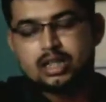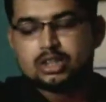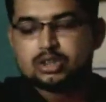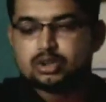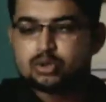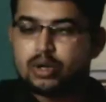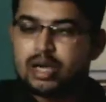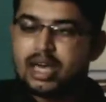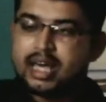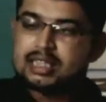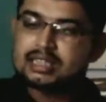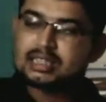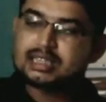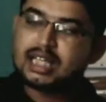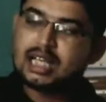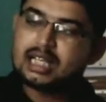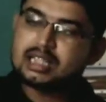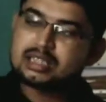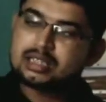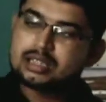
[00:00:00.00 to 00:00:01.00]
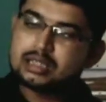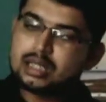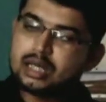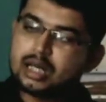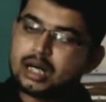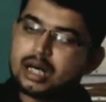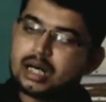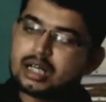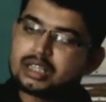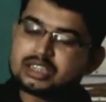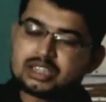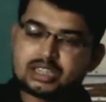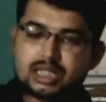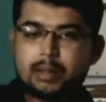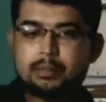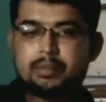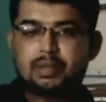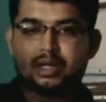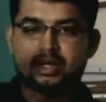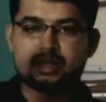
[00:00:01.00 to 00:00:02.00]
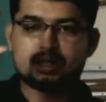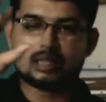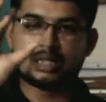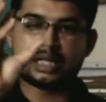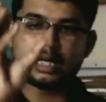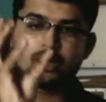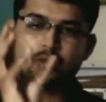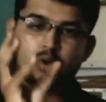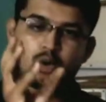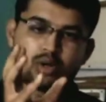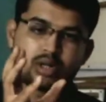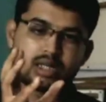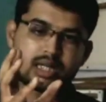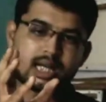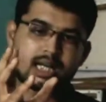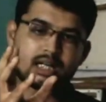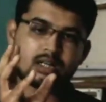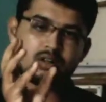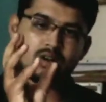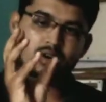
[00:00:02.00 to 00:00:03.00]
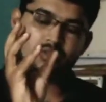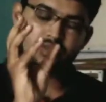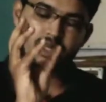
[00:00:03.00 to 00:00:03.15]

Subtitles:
So egg cells shape the content of